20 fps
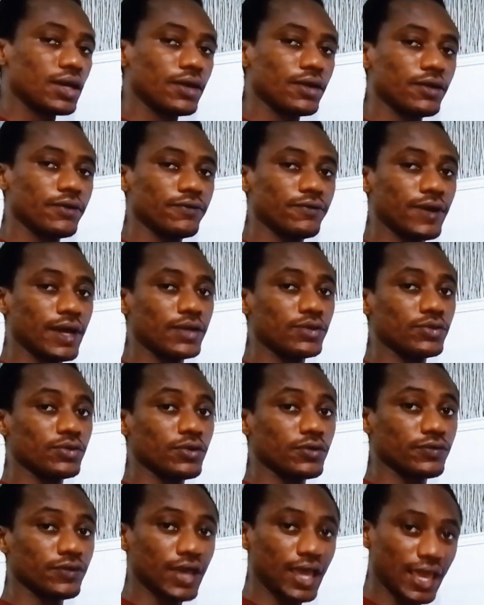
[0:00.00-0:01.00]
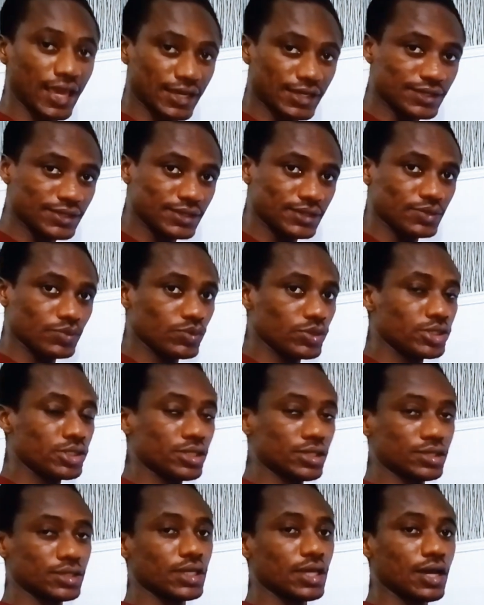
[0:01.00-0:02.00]
value of x, which is
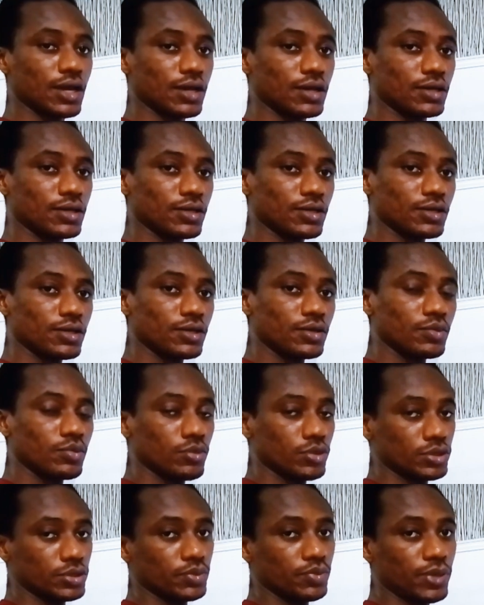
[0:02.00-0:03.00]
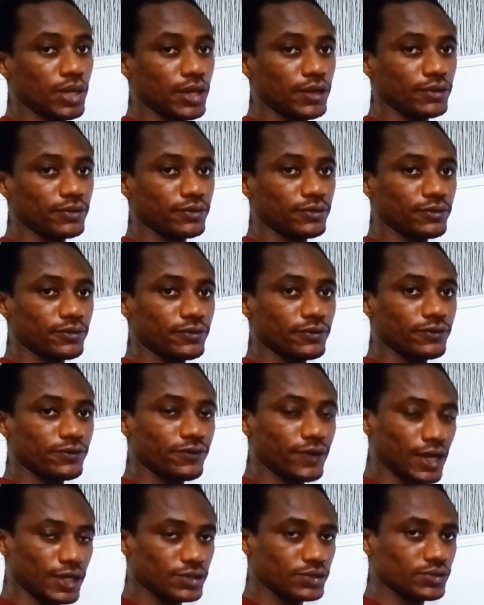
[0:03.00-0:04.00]
a multiplying
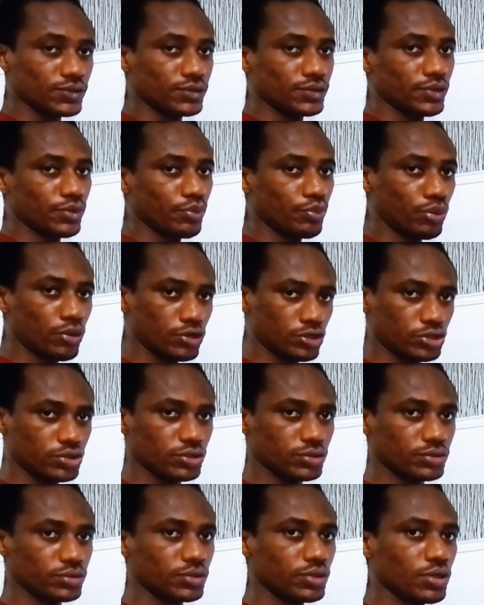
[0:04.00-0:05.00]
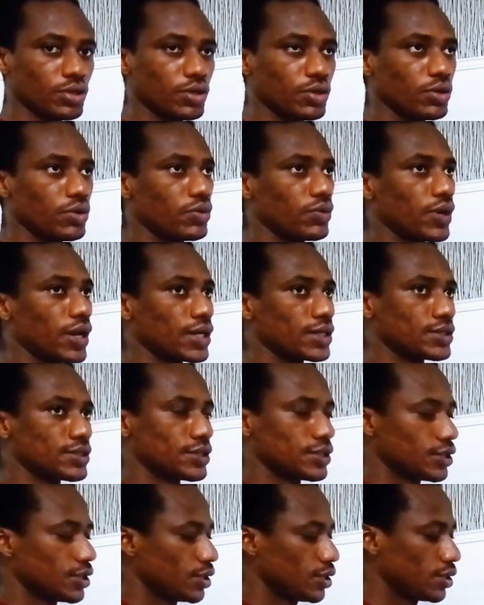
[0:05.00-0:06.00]
factor, the portion. Alright,
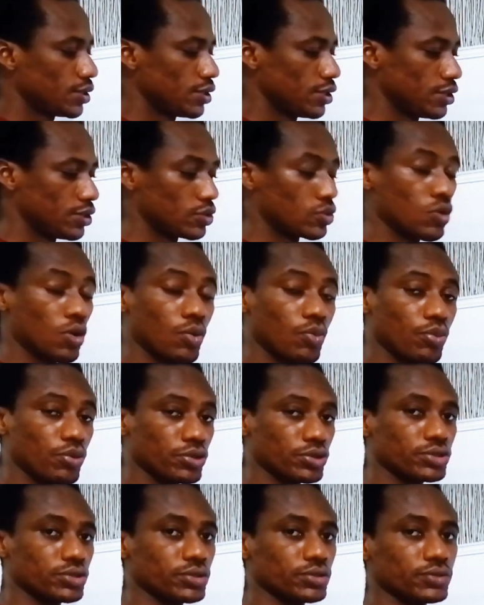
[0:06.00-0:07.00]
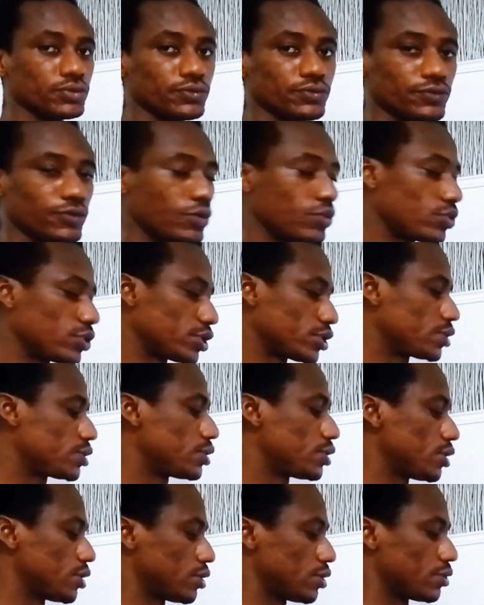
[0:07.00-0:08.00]
the equal portion for which
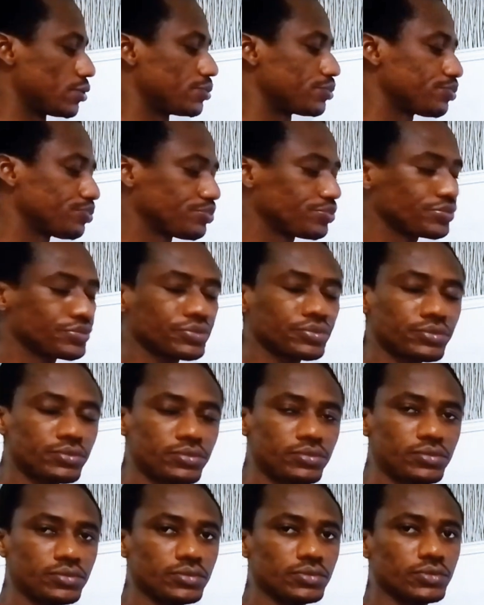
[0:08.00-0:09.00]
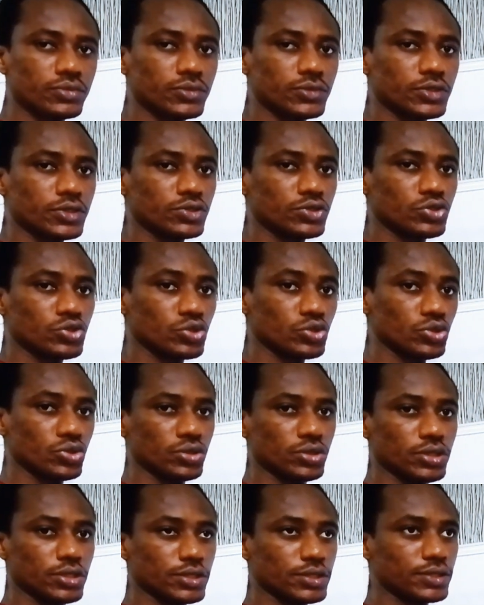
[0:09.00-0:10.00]
the 2
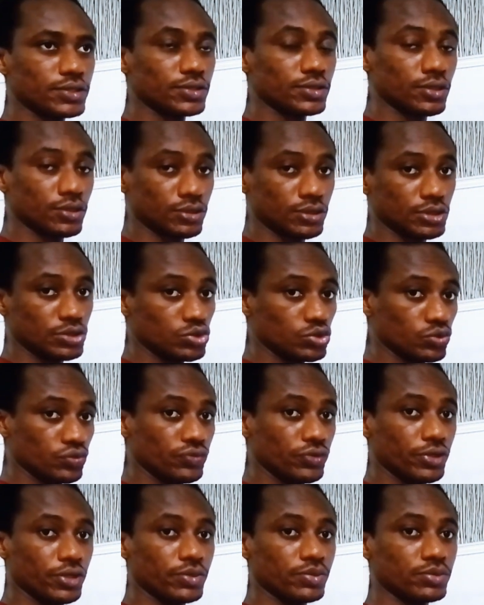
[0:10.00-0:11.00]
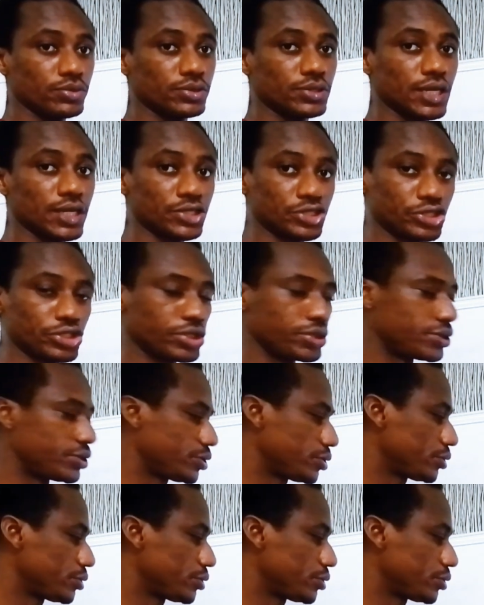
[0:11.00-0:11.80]
units, the 2 variables are shared.